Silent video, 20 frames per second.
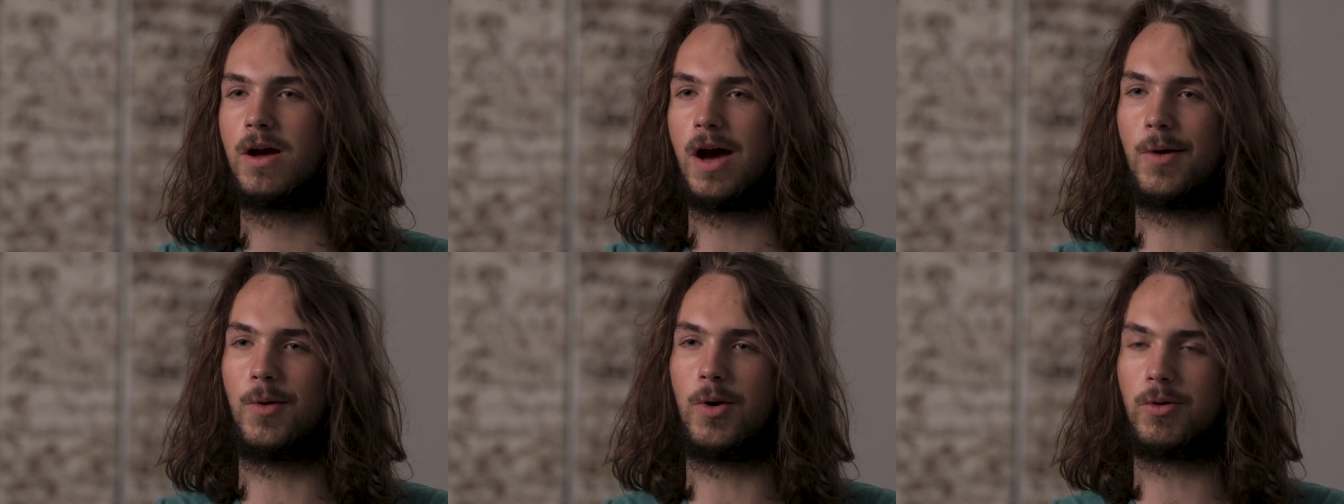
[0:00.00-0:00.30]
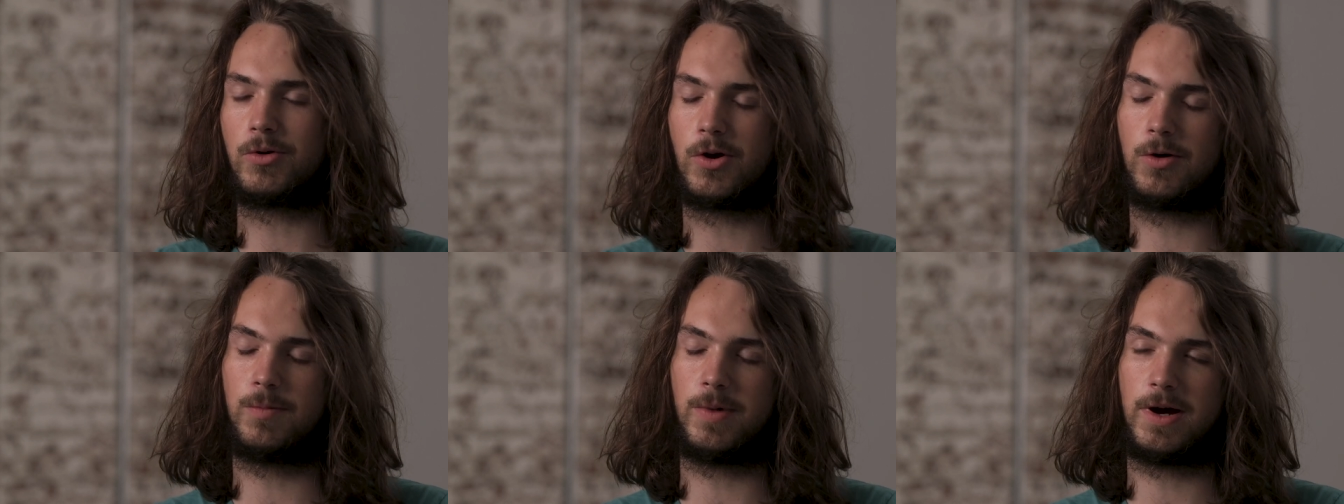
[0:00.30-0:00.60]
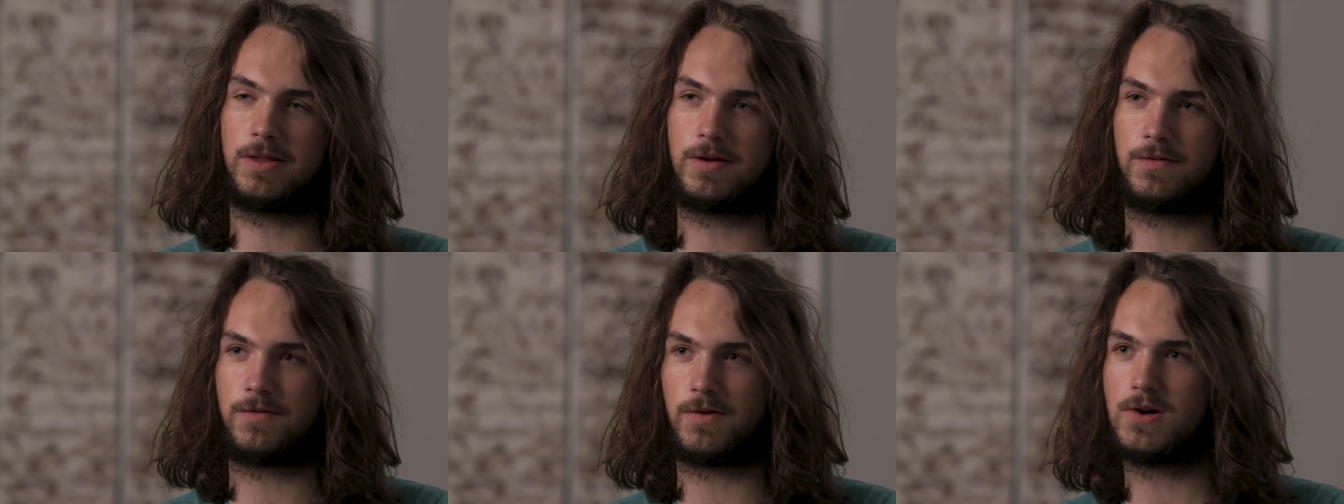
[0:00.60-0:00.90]
I won't go
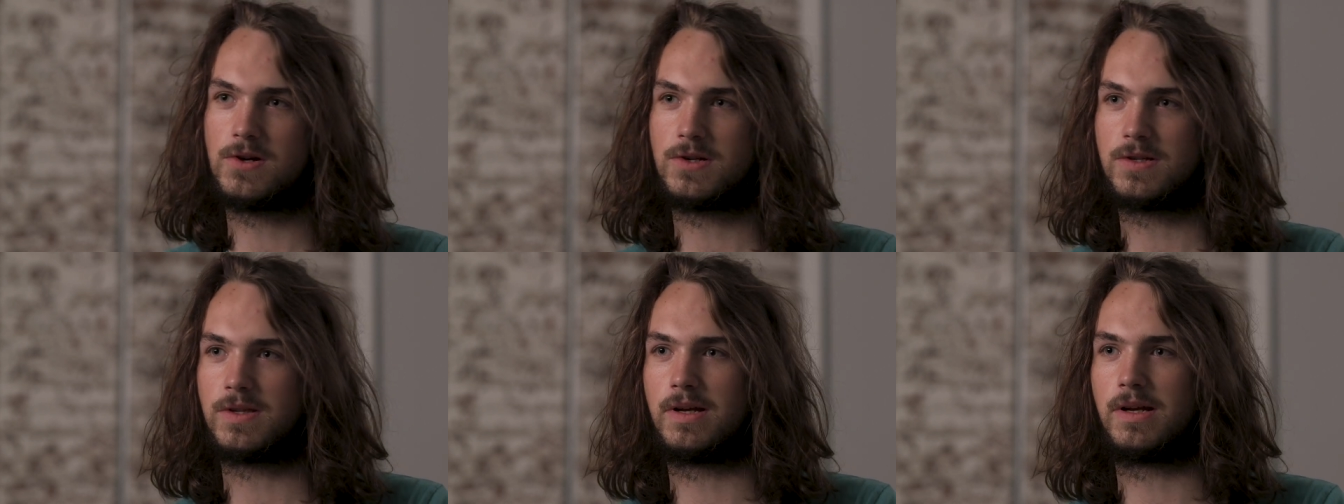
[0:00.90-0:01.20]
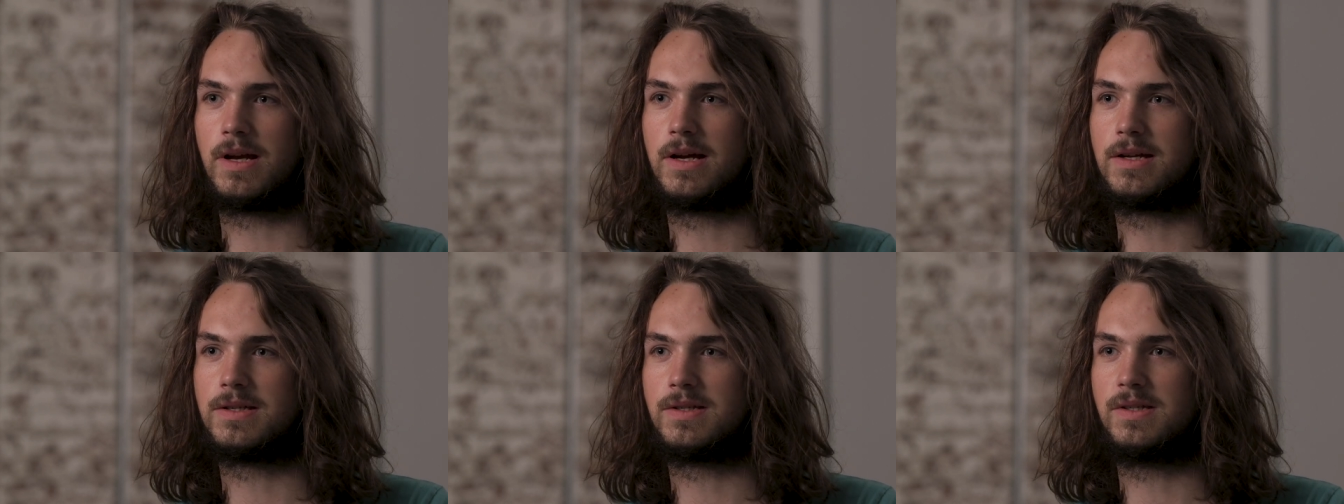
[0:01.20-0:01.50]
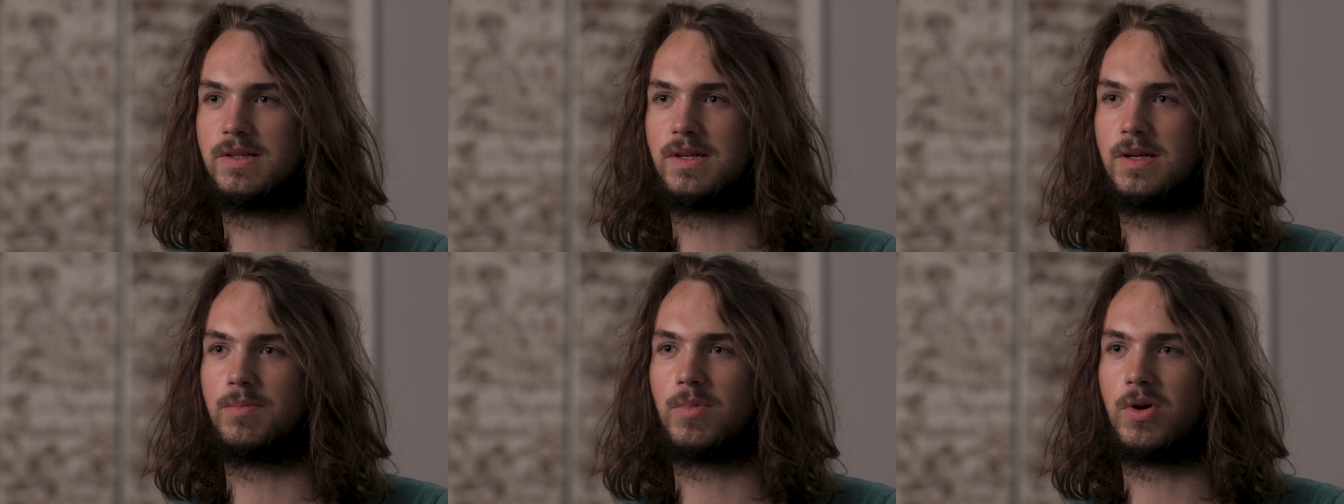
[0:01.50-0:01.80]
by the first thing I
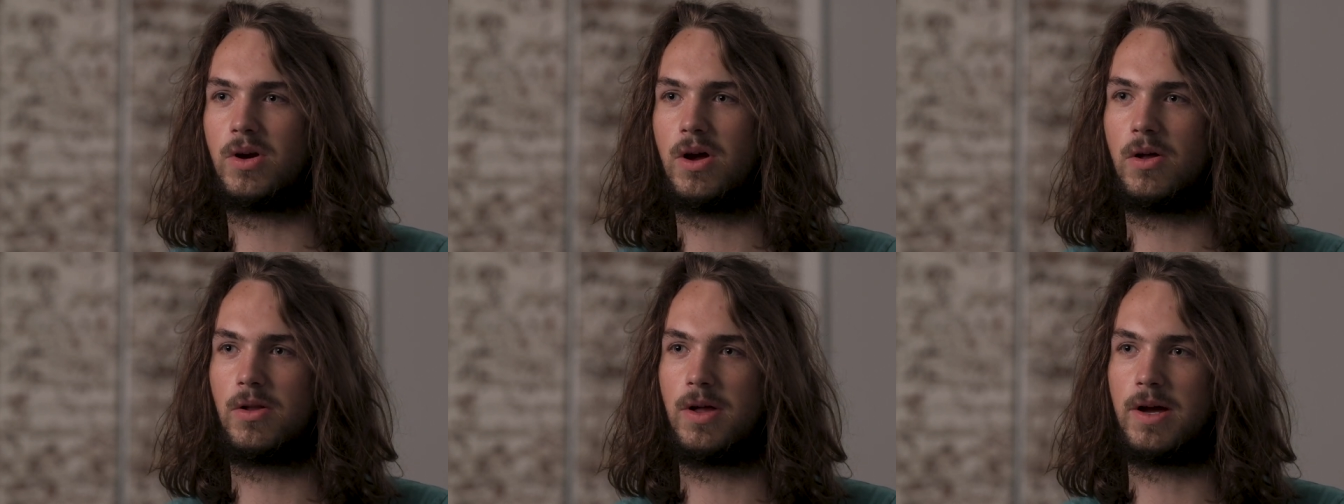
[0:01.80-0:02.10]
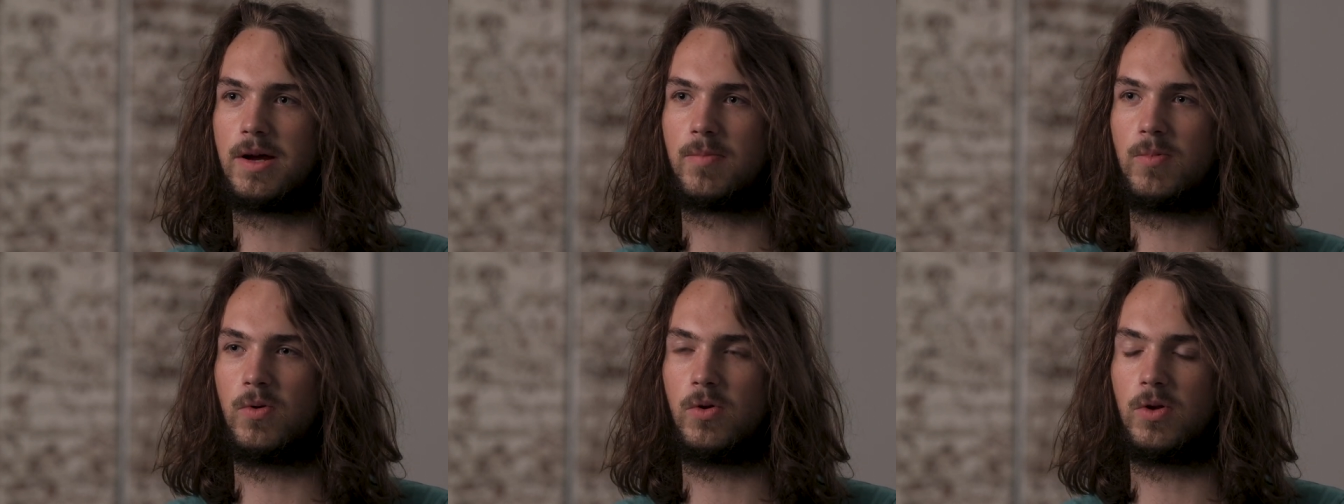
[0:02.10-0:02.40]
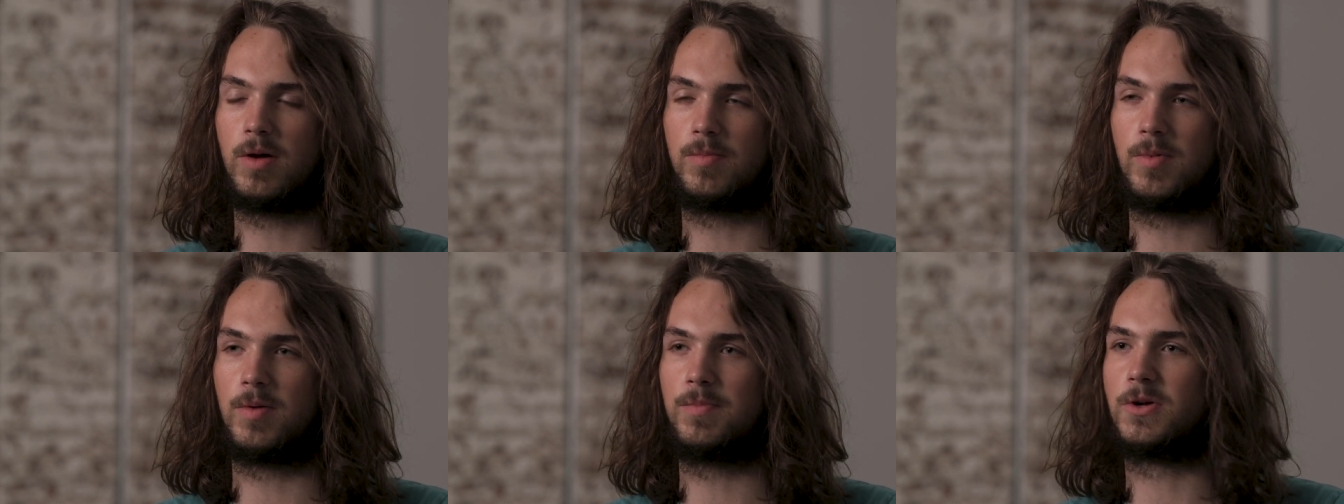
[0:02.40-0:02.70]
see, but I'll like
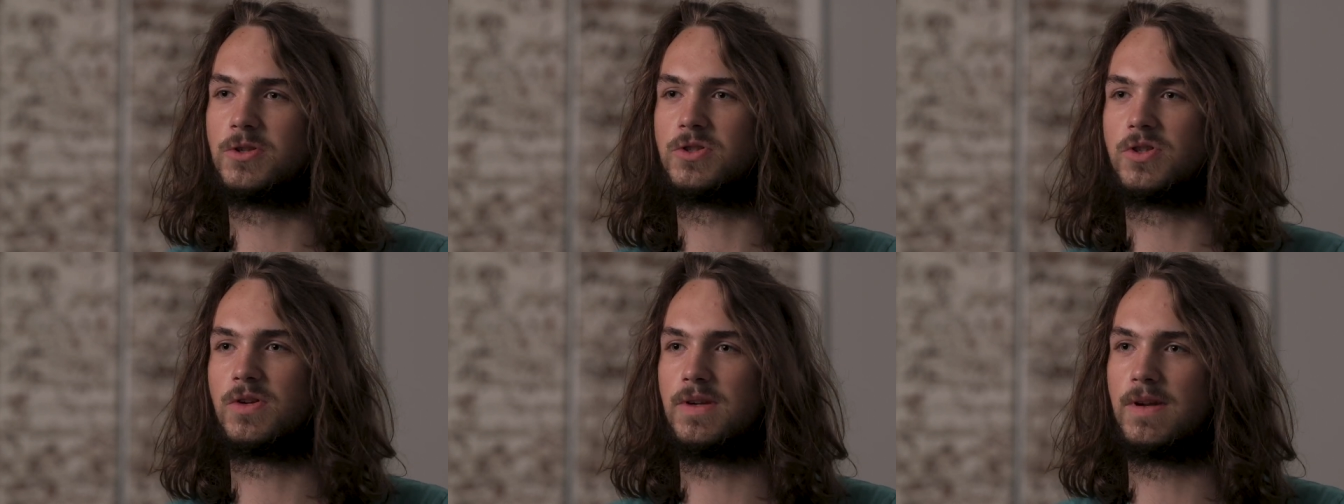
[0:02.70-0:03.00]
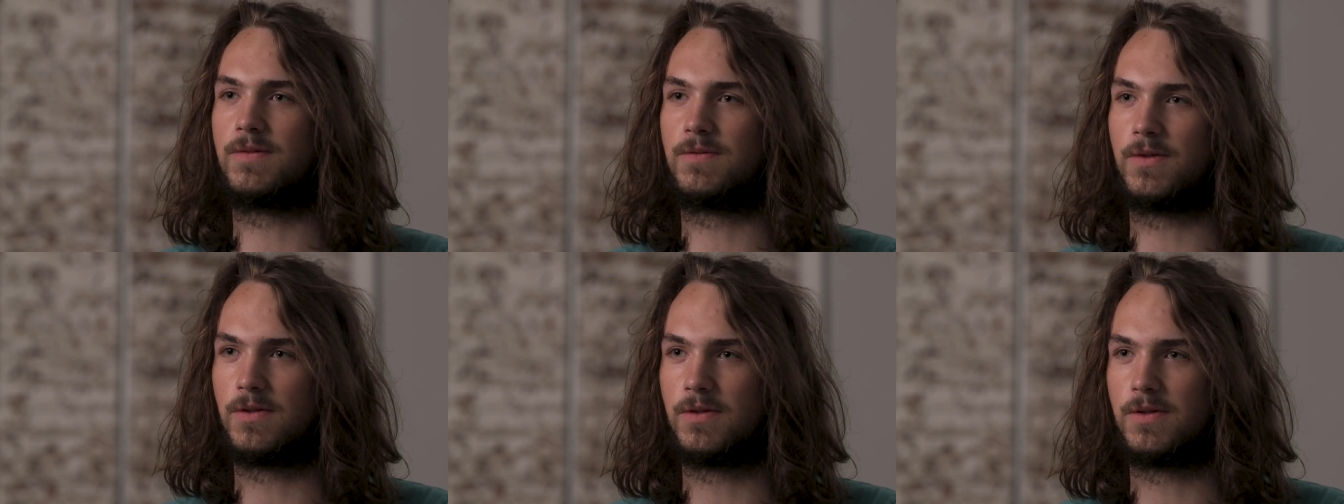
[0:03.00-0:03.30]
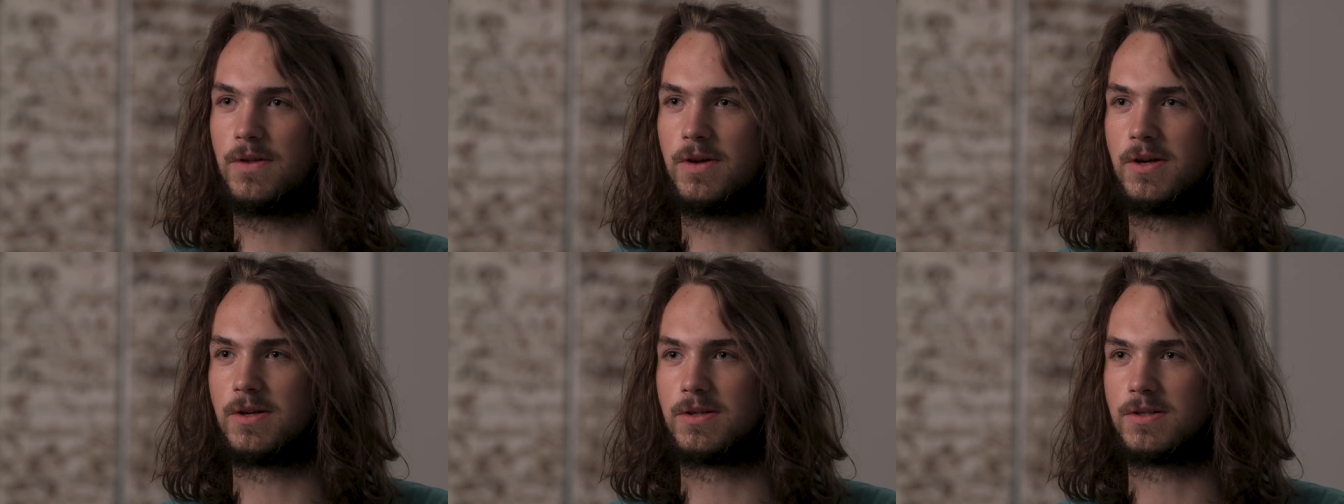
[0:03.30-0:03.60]
pull up a bunch of different
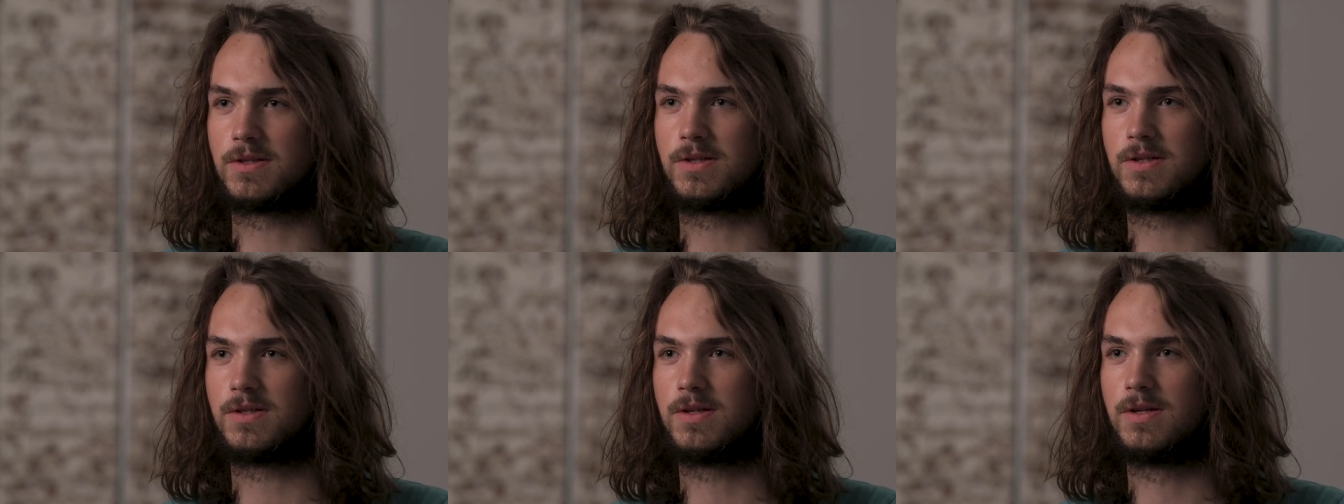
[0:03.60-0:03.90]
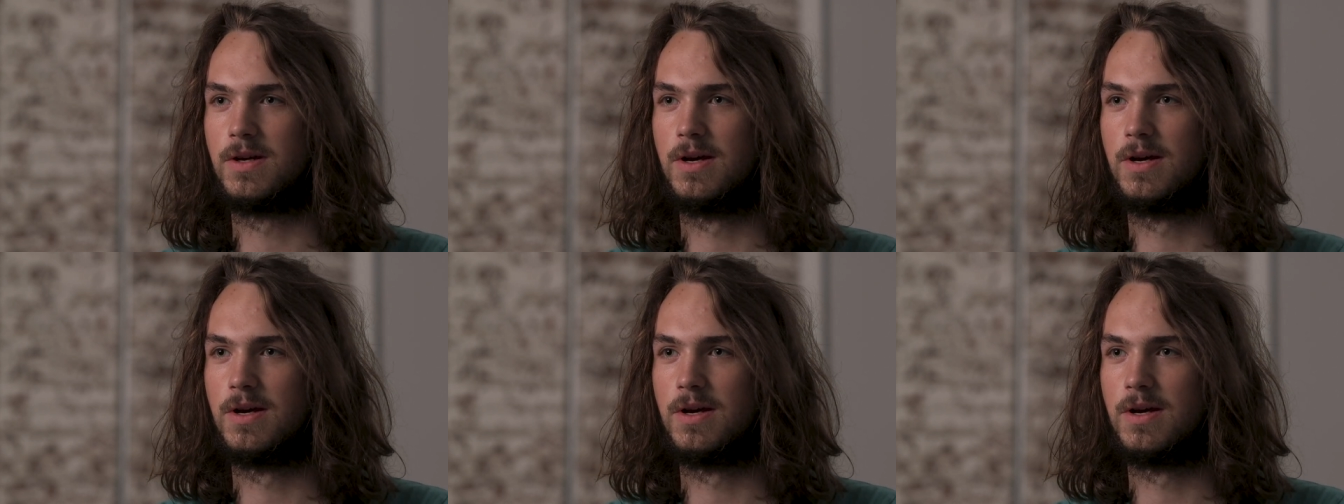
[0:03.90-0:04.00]
things.